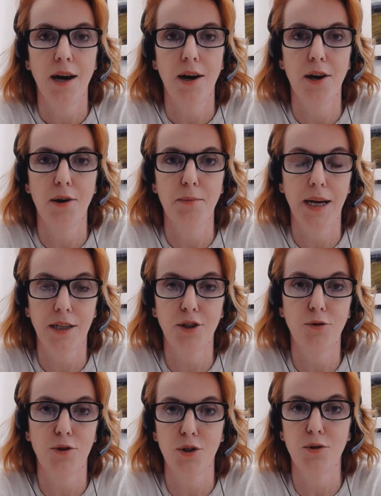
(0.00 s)
and
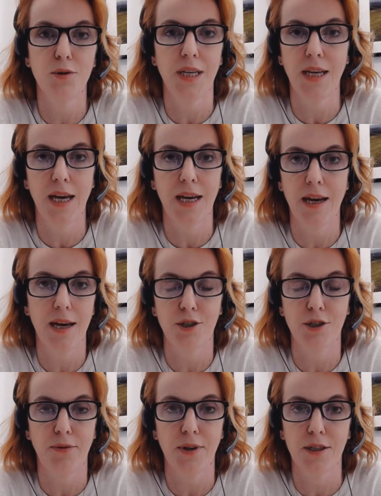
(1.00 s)
you do see air
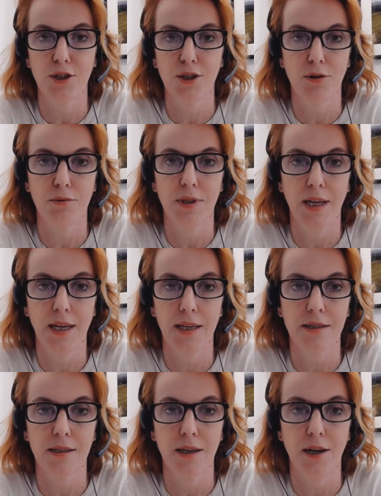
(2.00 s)
traffic control
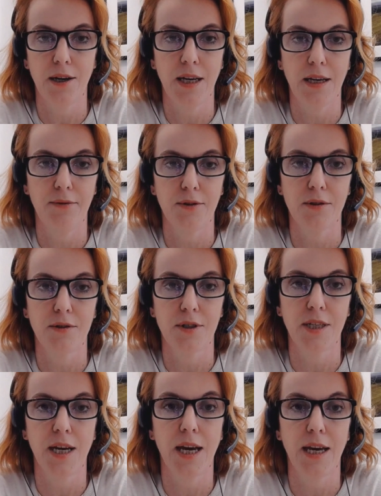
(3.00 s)
delays even
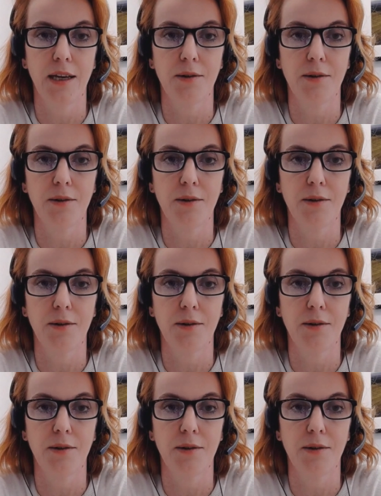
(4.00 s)
today,